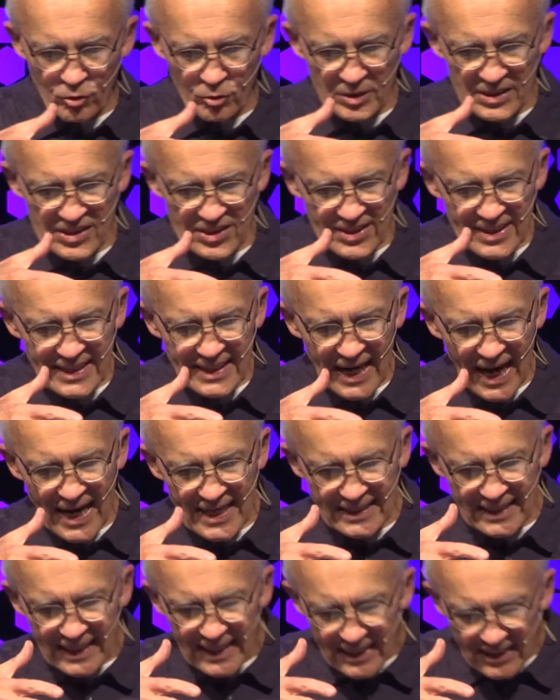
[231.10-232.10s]
could see
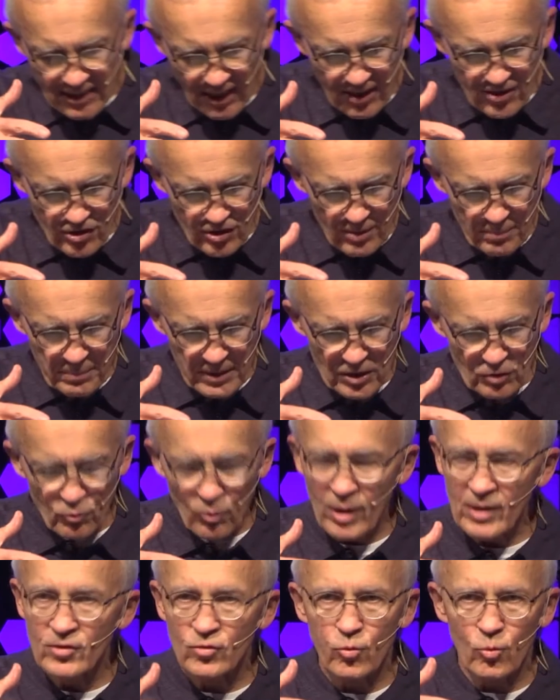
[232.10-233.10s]
God in us and be
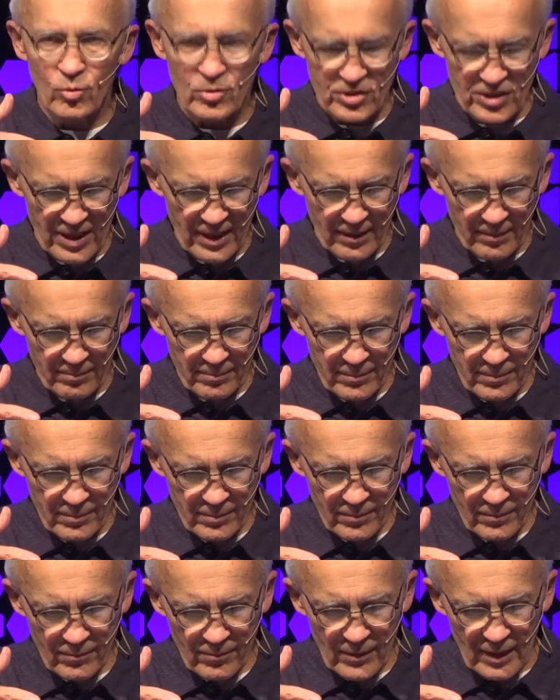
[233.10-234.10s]
drawn towards him.
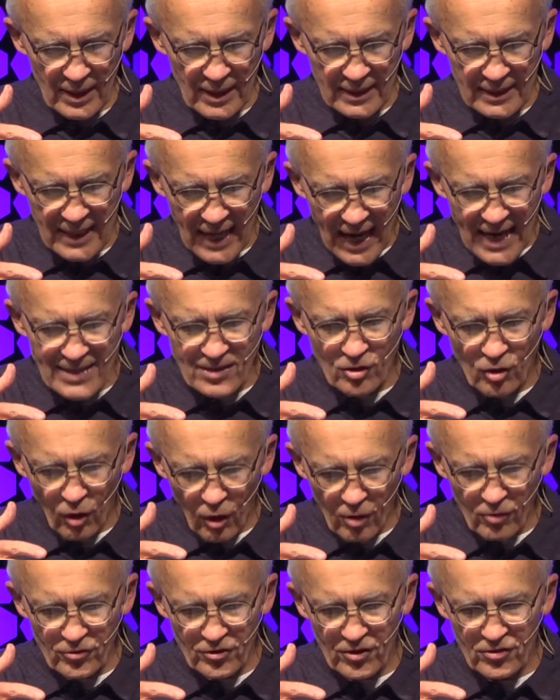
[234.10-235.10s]
God
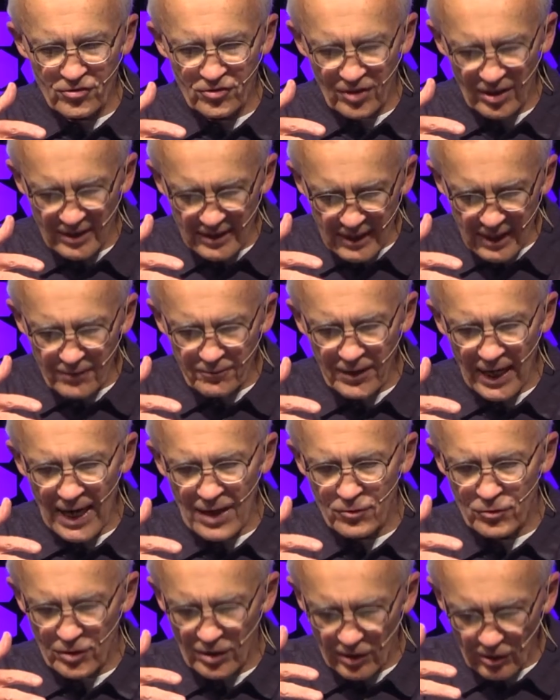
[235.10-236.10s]
calls us to live
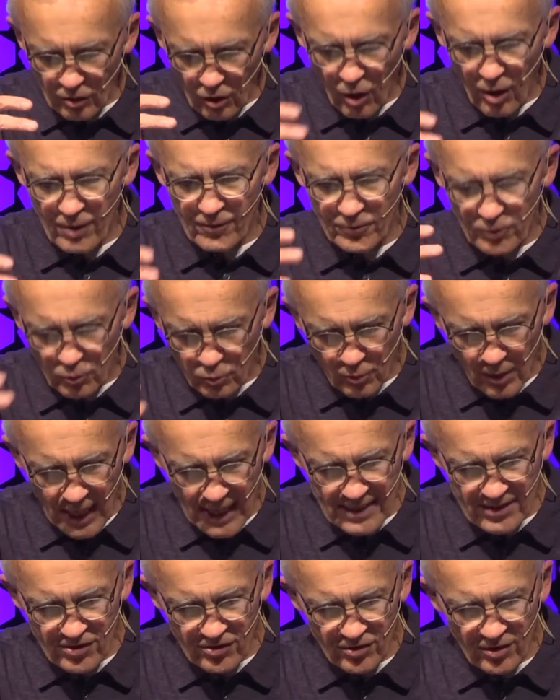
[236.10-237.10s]
out the law of
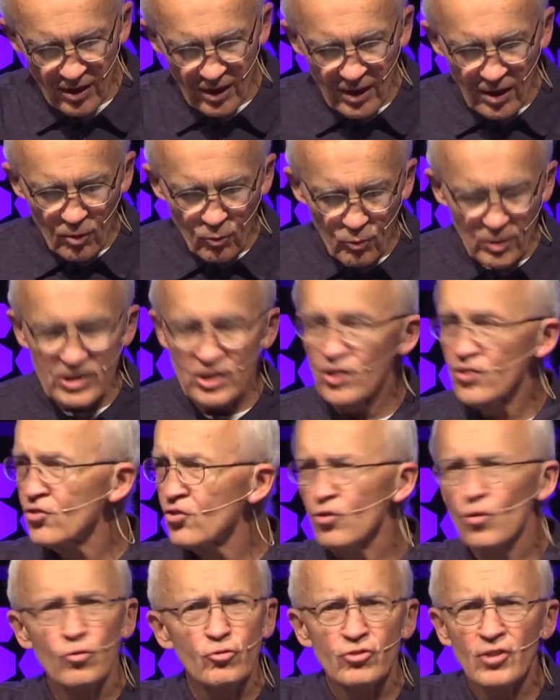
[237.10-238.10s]
Christ, which
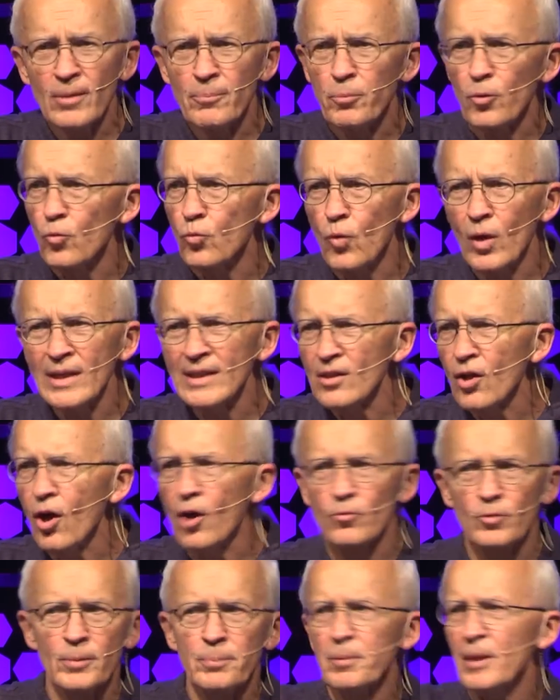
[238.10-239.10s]
is so simple. One
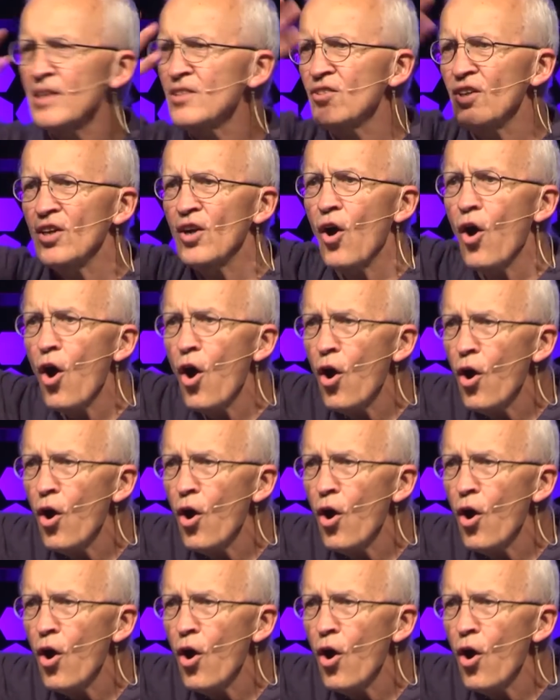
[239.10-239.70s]
law replacing